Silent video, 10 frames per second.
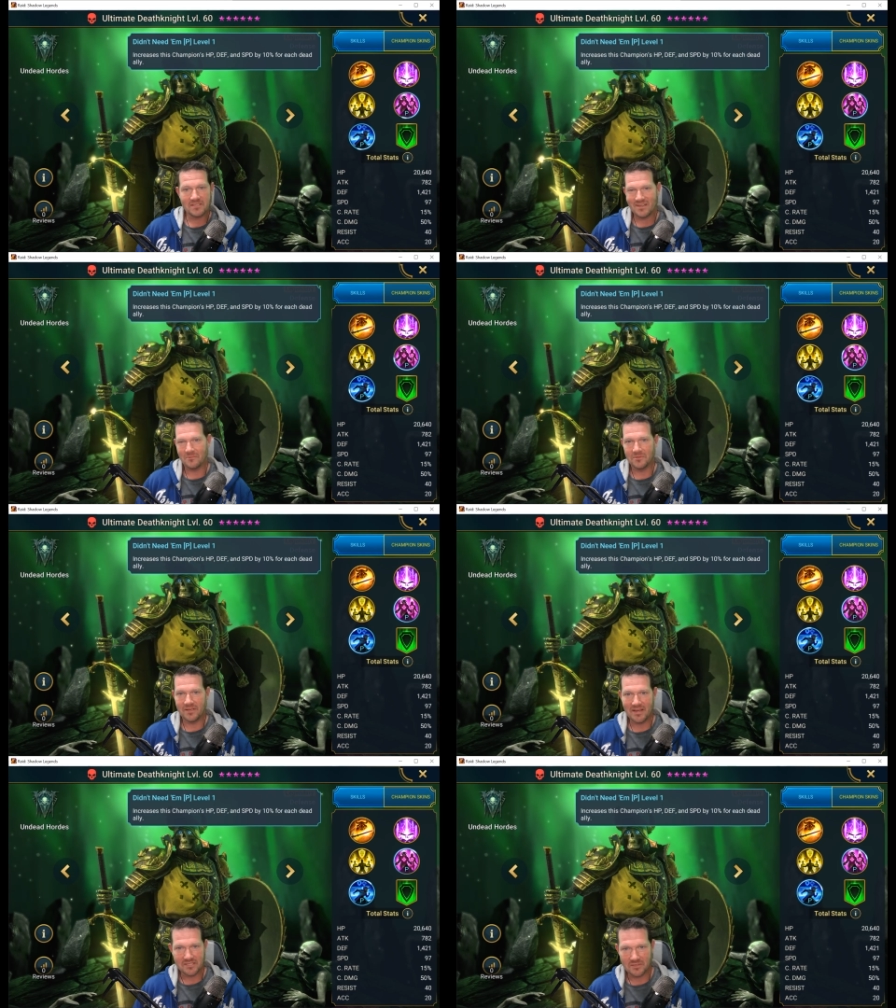He's not
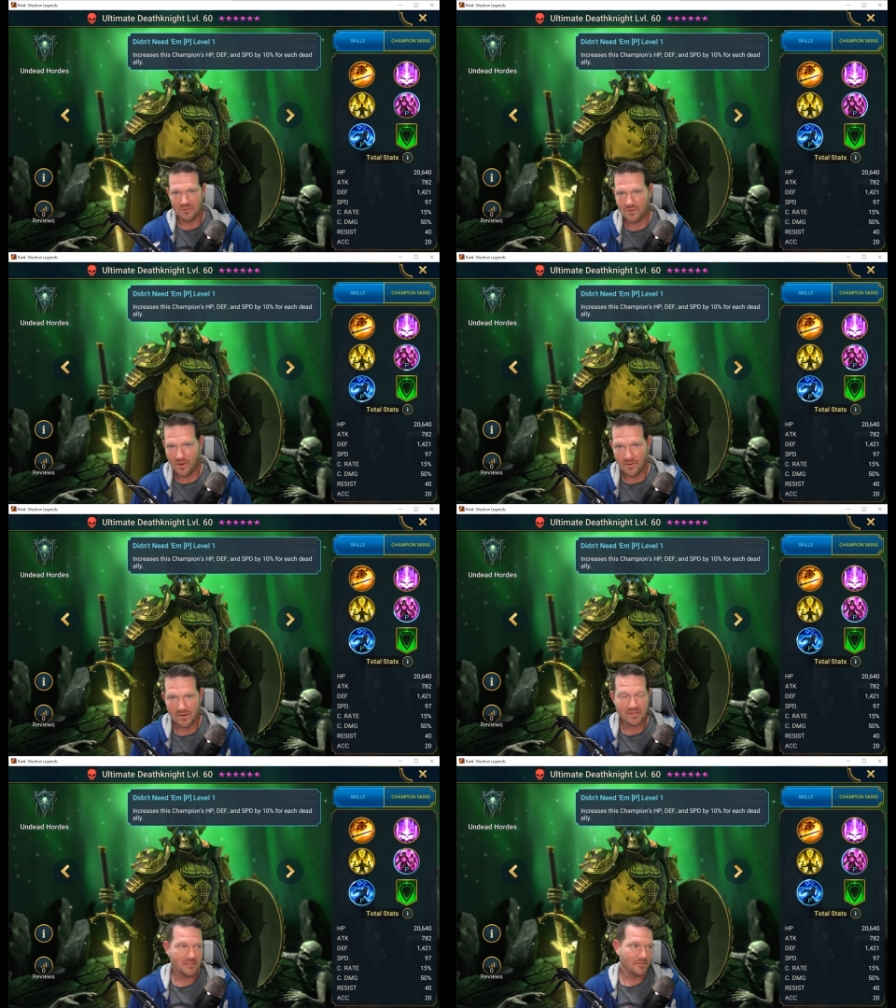really a solo
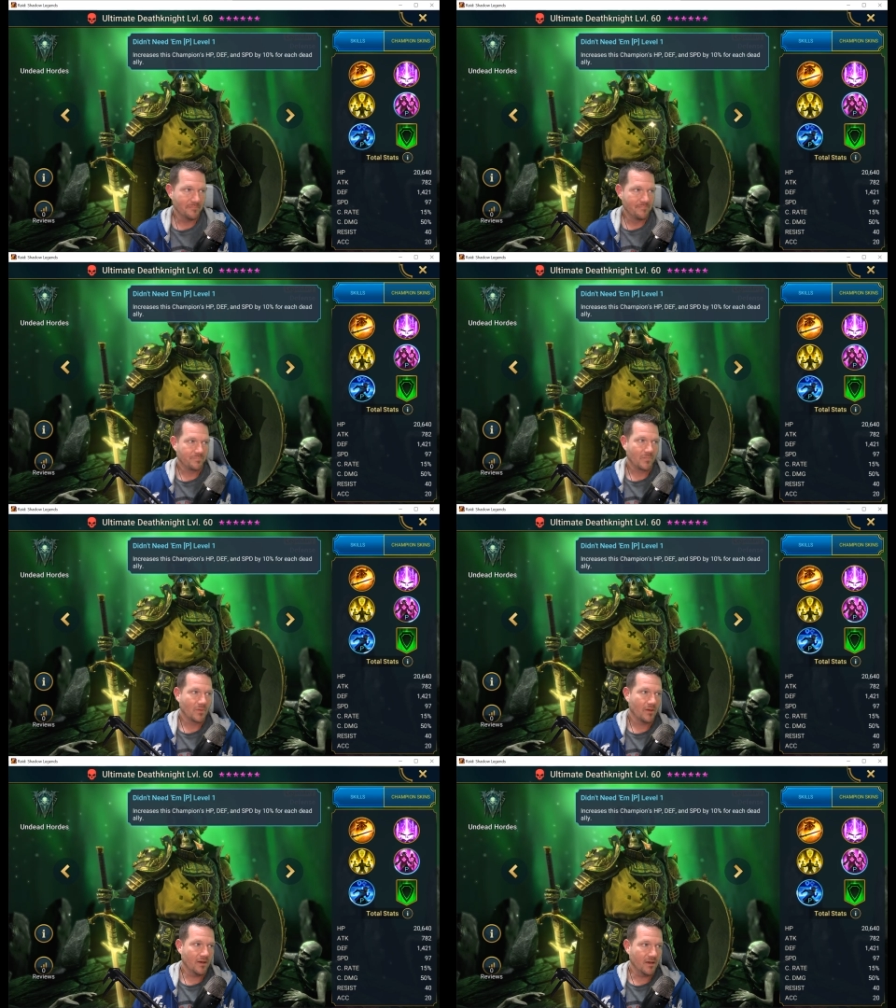artist,
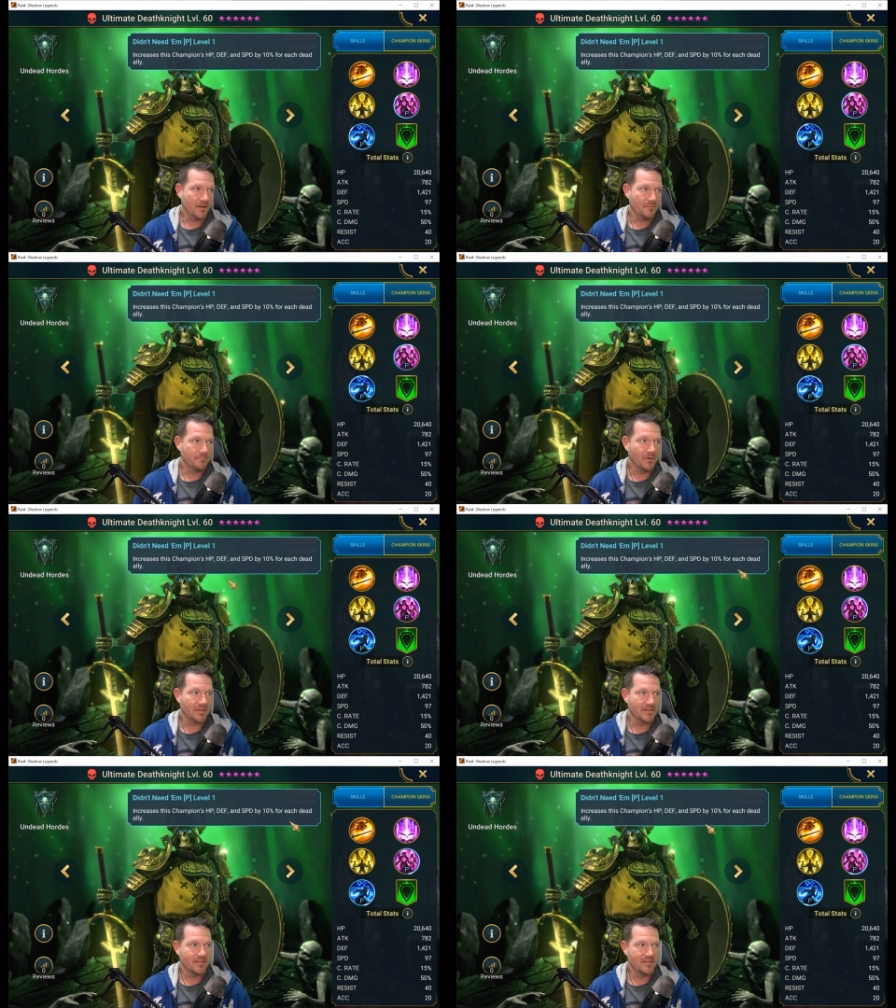uh,
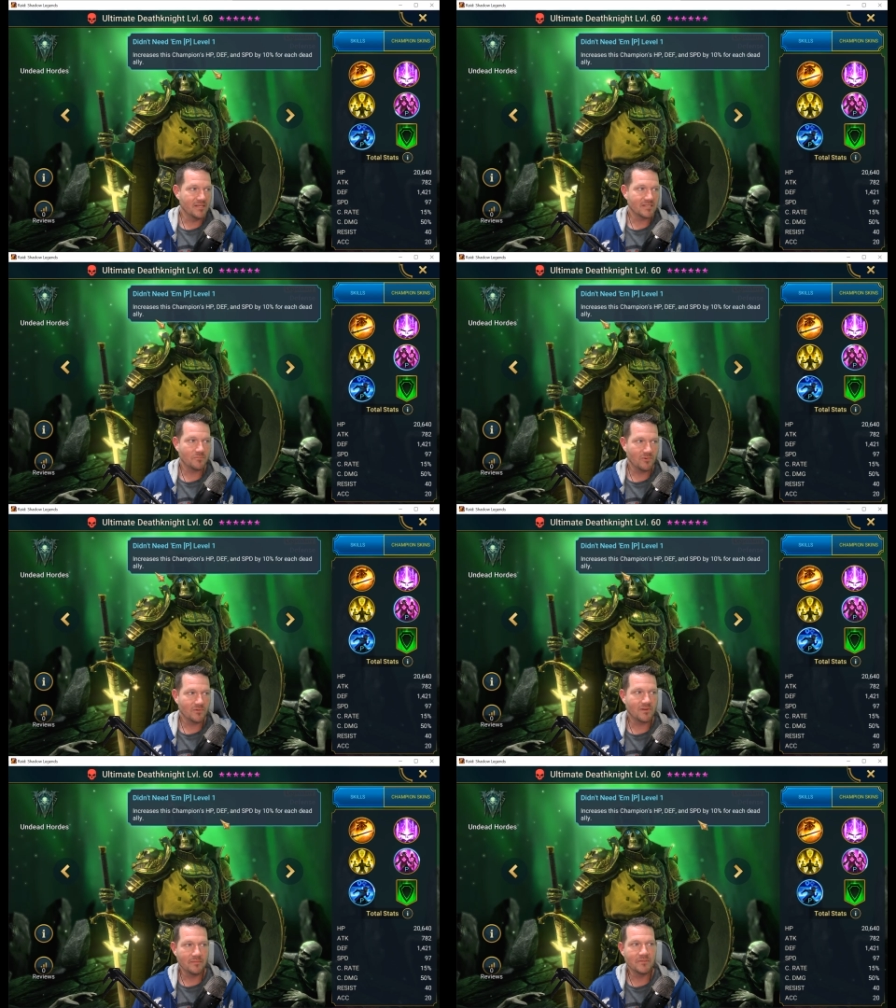but this
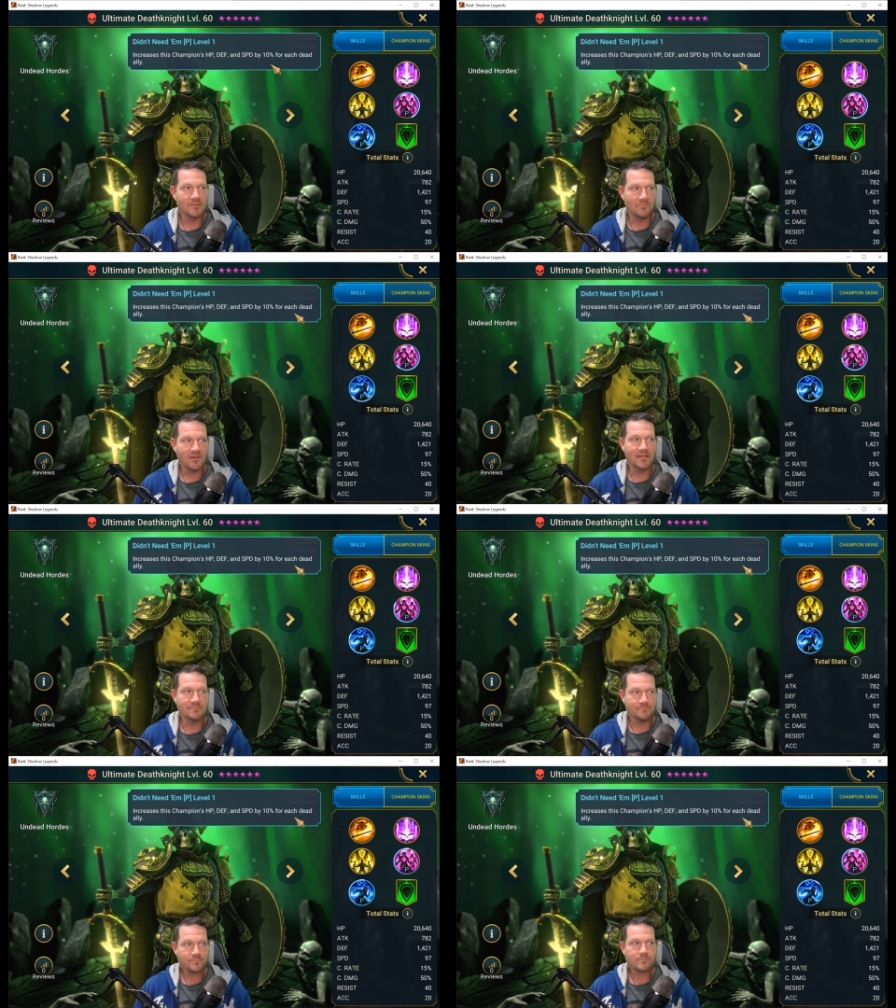will come into
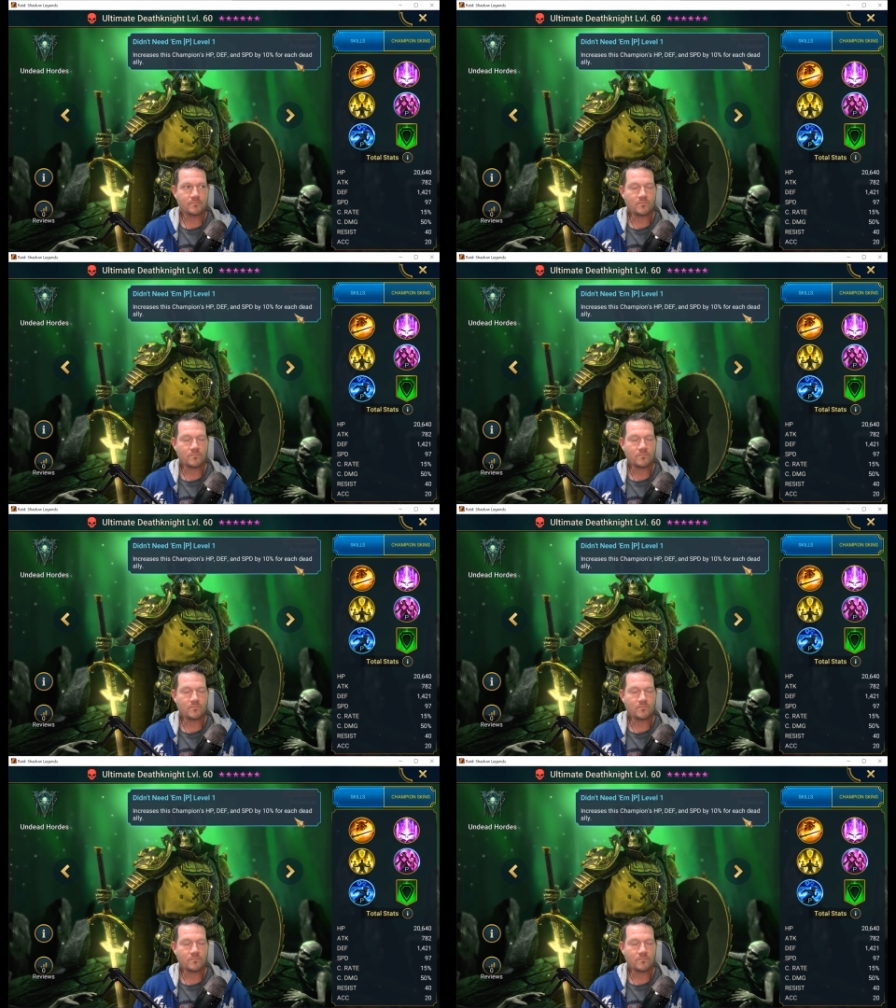play